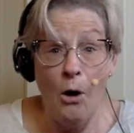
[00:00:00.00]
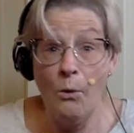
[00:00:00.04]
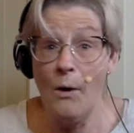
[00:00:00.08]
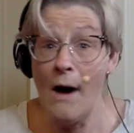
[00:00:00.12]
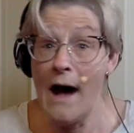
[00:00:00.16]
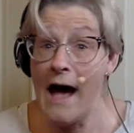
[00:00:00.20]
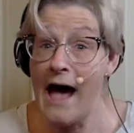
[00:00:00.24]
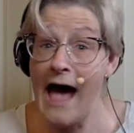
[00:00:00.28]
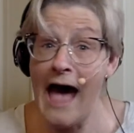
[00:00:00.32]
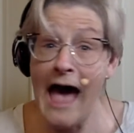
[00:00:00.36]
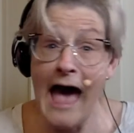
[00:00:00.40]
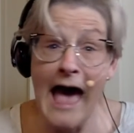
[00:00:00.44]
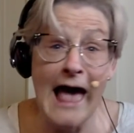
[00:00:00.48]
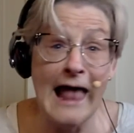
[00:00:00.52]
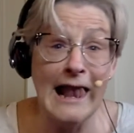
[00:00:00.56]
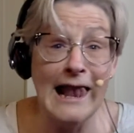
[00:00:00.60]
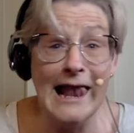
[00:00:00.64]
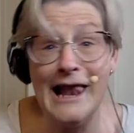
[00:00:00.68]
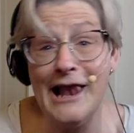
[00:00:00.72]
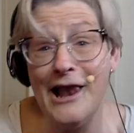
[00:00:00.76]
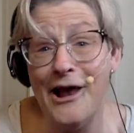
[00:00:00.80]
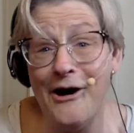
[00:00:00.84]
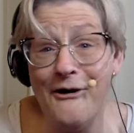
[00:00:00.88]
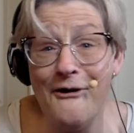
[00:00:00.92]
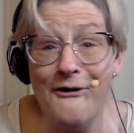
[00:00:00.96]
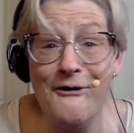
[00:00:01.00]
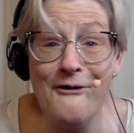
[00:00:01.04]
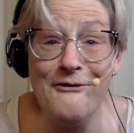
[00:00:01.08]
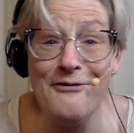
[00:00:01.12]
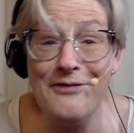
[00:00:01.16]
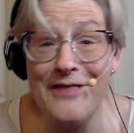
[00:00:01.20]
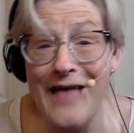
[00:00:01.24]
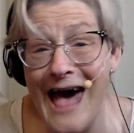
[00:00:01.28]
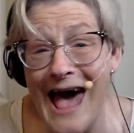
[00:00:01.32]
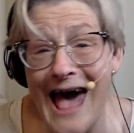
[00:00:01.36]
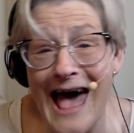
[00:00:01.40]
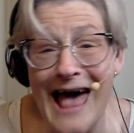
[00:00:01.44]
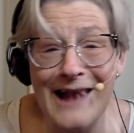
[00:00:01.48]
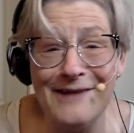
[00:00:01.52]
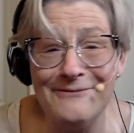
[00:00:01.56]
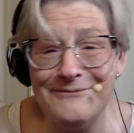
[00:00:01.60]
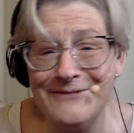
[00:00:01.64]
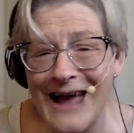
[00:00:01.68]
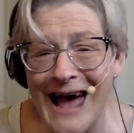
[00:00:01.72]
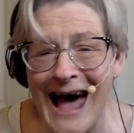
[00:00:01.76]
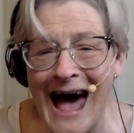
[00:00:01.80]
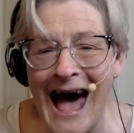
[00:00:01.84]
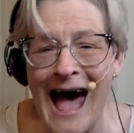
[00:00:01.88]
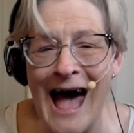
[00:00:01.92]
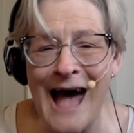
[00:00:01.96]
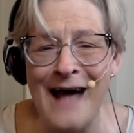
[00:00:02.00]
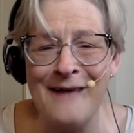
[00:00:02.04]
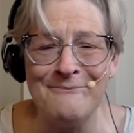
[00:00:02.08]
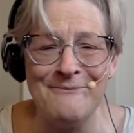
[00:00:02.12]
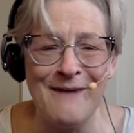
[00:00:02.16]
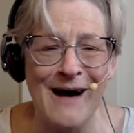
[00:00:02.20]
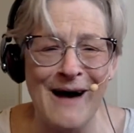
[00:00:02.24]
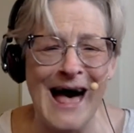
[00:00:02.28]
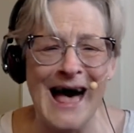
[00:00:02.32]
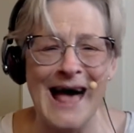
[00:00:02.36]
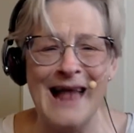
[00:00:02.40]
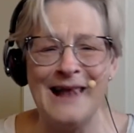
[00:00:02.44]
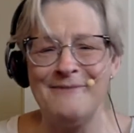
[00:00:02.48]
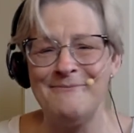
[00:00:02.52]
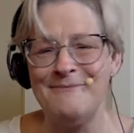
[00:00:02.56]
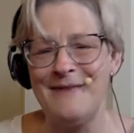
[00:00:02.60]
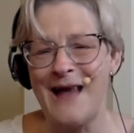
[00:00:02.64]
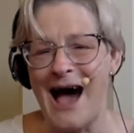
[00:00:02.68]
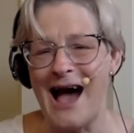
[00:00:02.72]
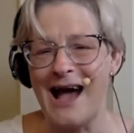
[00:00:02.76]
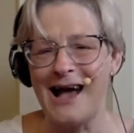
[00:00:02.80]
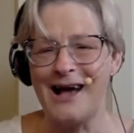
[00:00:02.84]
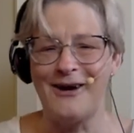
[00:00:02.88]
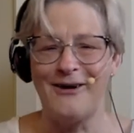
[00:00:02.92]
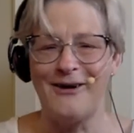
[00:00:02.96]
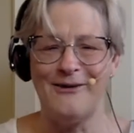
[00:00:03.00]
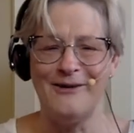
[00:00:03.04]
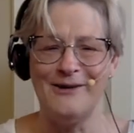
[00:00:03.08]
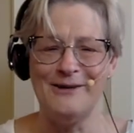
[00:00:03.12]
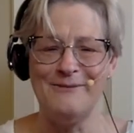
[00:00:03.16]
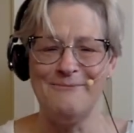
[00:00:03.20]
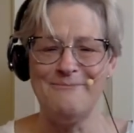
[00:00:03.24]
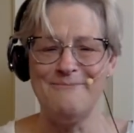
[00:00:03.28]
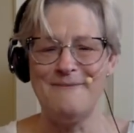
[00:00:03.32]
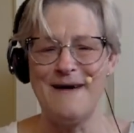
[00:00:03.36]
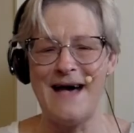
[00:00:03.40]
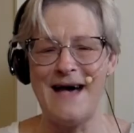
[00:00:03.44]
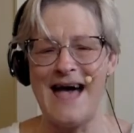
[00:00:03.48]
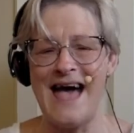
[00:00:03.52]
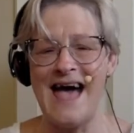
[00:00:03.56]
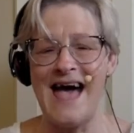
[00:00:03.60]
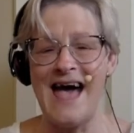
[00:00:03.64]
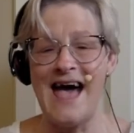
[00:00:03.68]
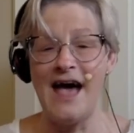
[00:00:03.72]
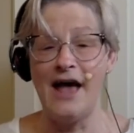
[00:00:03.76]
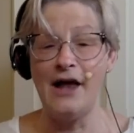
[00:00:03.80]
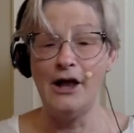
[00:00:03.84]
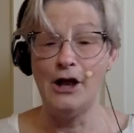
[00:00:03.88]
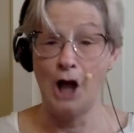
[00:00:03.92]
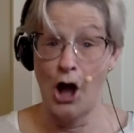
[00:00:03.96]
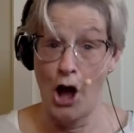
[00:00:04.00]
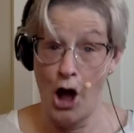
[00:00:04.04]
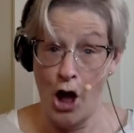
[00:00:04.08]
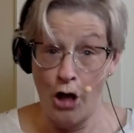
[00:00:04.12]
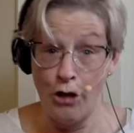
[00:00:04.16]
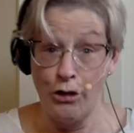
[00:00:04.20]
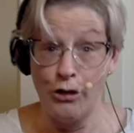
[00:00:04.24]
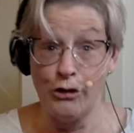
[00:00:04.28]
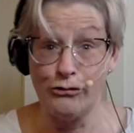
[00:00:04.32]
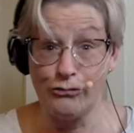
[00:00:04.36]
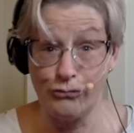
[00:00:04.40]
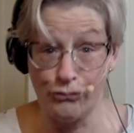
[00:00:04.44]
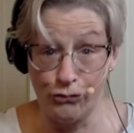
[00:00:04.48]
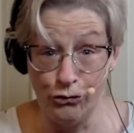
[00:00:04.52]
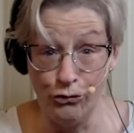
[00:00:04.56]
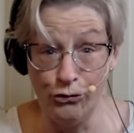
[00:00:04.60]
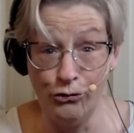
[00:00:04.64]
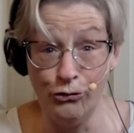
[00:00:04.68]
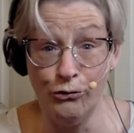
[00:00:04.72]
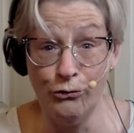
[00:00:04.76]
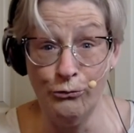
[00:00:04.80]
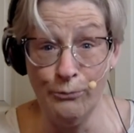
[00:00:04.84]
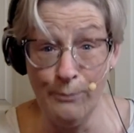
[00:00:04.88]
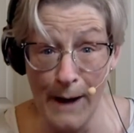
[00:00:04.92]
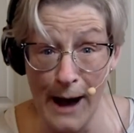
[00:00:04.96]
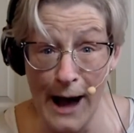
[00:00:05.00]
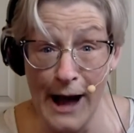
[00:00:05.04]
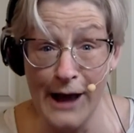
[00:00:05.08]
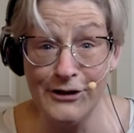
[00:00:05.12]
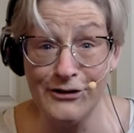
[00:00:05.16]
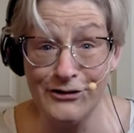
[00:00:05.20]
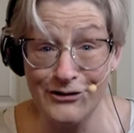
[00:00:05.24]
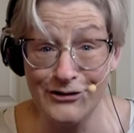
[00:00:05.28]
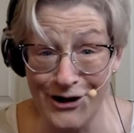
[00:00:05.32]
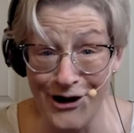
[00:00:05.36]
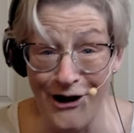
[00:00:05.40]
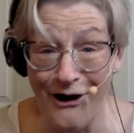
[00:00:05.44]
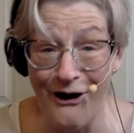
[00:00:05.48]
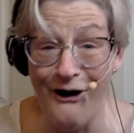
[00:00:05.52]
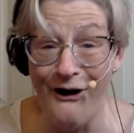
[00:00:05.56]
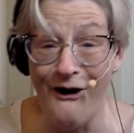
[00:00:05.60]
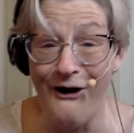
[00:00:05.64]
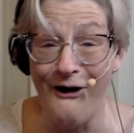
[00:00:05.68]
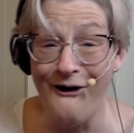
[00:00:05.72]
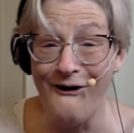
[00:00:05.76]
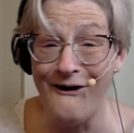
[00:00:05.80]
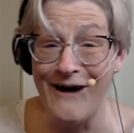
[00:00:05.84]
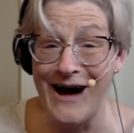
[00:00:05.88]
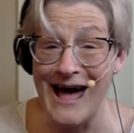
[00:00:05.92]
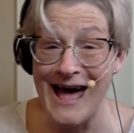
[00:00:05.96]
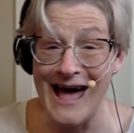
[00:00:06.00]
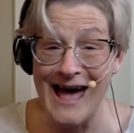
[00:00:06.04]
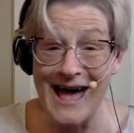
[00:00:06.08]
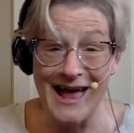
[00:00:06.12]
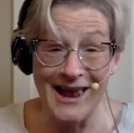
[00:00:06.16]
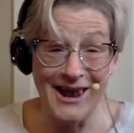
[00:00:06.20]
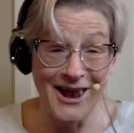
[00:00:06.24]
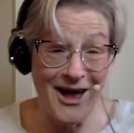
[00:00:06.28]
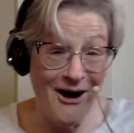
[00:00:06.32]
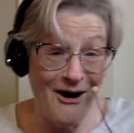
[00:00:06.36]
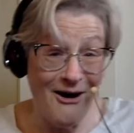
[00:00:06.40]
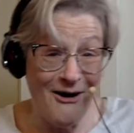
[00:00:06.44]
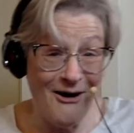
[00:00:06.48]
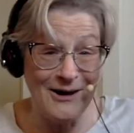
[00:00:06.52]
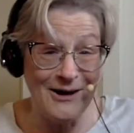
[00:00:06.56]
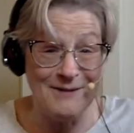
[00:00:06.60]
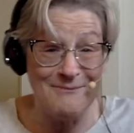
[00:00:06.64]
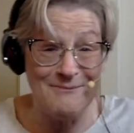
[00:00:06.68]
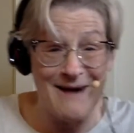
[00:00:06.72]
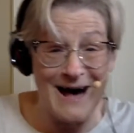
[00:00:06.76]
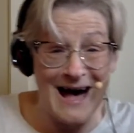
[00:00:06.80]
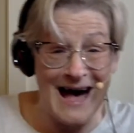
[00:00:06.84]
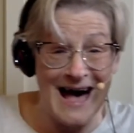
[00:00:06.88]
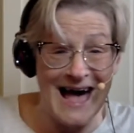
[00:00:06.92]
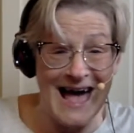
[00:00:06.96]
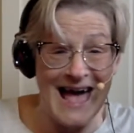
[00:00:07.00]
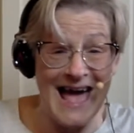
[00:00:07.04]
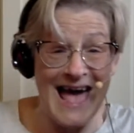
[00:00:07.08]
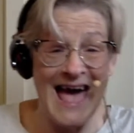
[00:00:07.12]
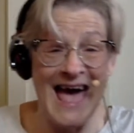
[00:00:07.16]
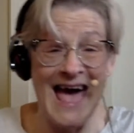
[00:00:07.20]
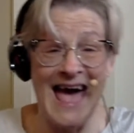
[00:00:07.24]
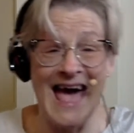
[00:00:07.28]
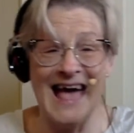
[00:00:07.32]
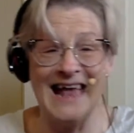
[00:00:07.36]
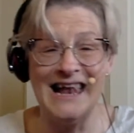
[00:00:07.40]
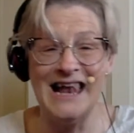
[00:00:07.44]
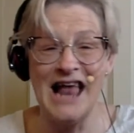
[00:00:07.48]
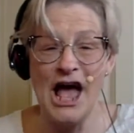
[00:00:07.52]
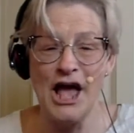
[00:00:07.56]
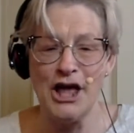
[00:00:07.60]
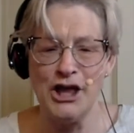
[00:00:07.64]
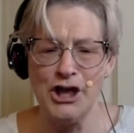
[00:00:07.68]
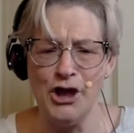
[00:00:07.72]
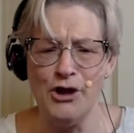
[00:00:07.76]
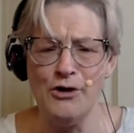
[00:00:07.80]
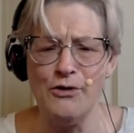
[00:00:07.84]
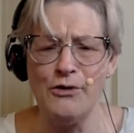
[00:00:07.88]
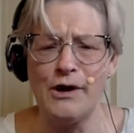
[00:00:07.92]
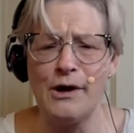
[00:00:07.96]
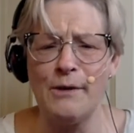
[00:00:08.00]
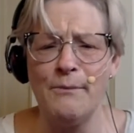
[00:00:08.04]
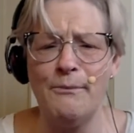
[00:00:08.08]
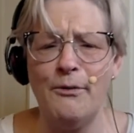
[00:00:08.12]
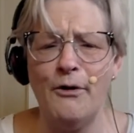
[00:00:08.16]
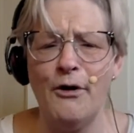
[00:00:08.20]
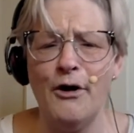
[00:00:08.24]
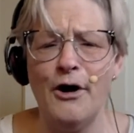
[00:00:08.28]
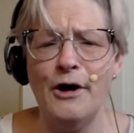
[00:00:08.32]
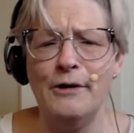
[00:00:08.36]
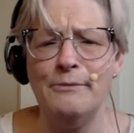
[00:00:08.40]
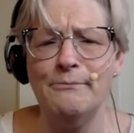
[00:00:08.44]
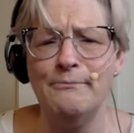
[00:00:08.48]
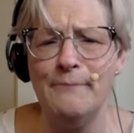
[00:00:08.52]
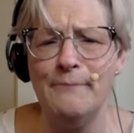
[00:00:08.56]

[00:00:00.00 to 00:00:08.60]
Well, I know that I'm tired, but I'm not going to bed. There's too much going on in my head. You can put